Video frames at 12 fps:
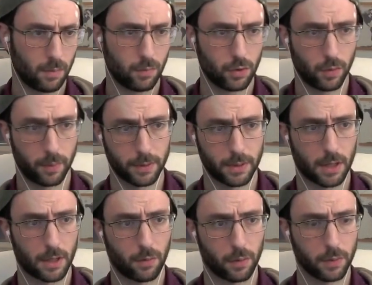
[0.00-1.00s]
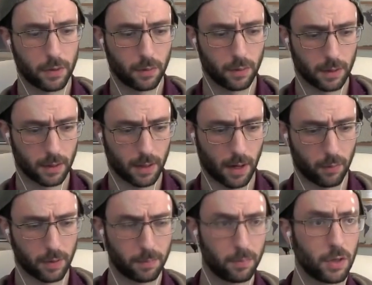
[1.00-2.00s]
Do we protect it? What do we do with it? Yeah,
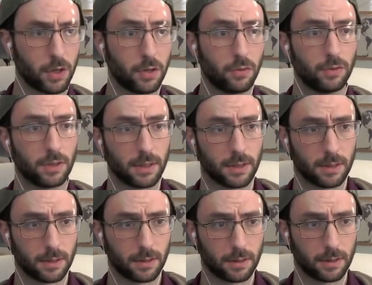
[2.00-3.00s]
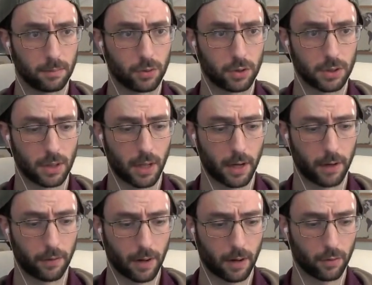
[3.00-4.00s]
we use it to push the knight
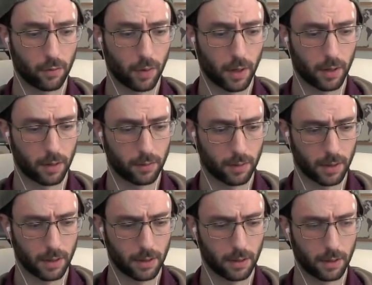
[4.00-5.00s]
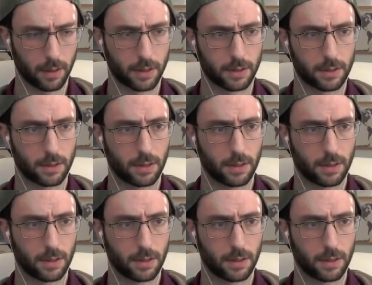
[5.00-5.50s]
right out of the way, right? Look at this.